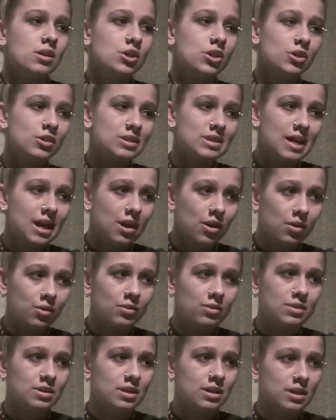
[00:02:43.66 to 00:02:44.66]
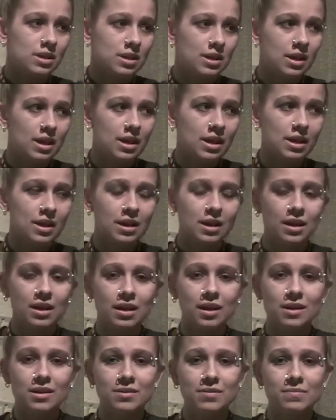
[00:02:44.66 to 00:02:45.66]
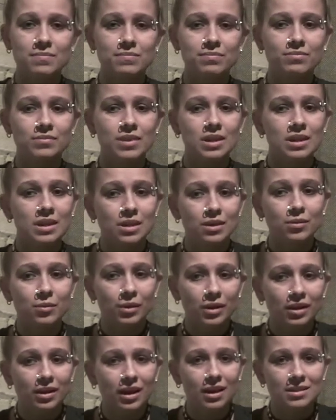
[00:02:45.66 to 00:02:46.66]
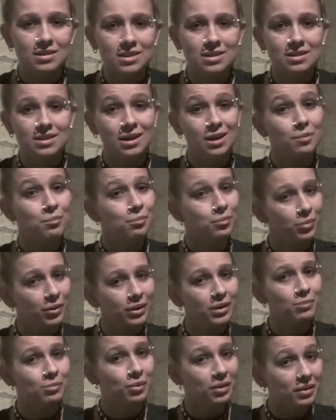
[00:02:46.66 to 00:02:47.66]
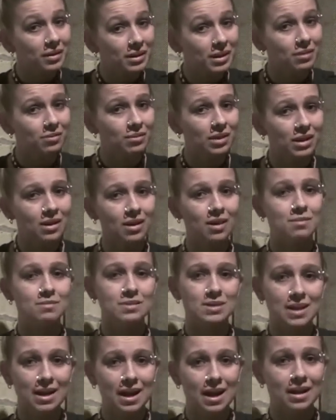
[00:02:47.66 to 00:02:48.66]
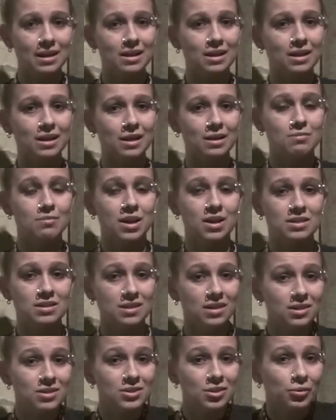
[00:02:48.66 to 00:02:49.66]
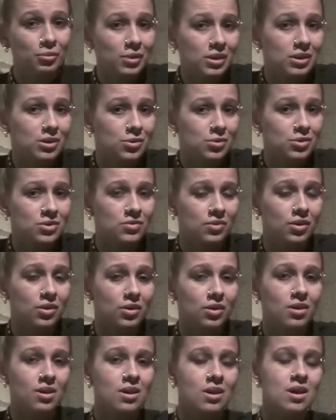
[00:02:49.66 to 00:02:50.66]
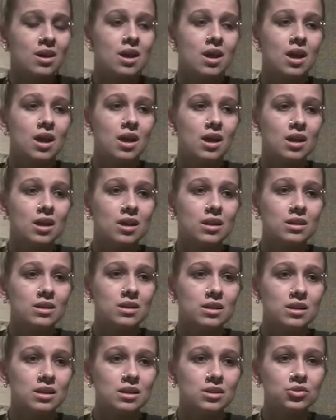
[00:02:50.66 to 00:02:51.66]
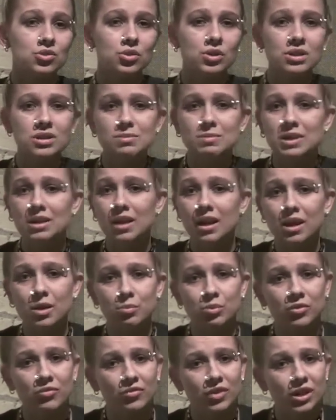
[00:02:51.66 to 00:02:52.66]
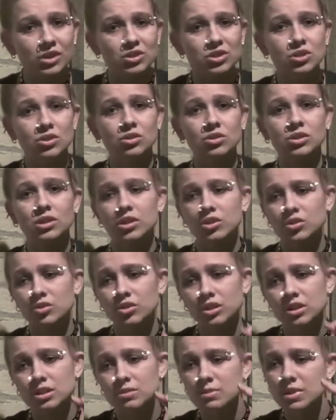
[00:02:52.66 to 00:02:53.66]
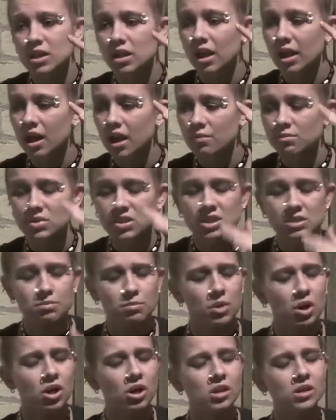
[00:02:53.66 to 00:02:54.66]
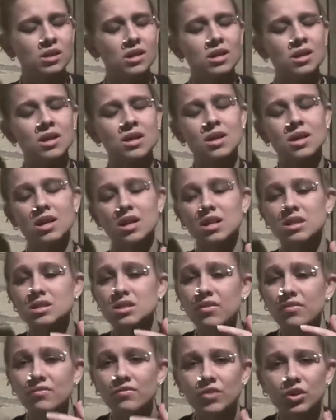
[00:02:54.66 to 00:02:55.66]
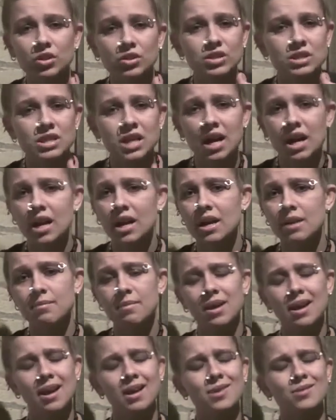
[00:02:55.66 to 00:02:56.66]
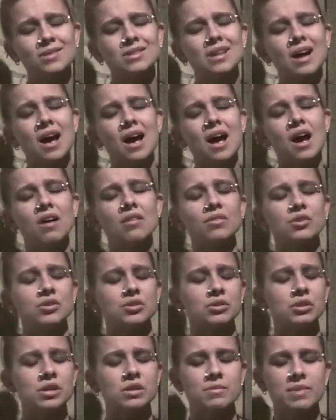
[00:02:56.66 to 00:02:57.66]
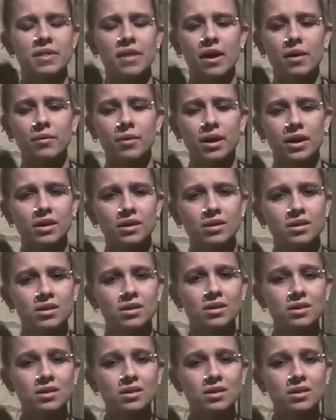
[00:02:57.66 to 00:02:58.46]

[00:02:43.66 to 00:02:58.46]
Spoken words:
Turns out that he realizes that I'm pretty brilliant when it comes to hacking, and my skills are really useful. And he treats me like a professional. He treats me like I'm smart. It's the first time anyone's ever treated me that way.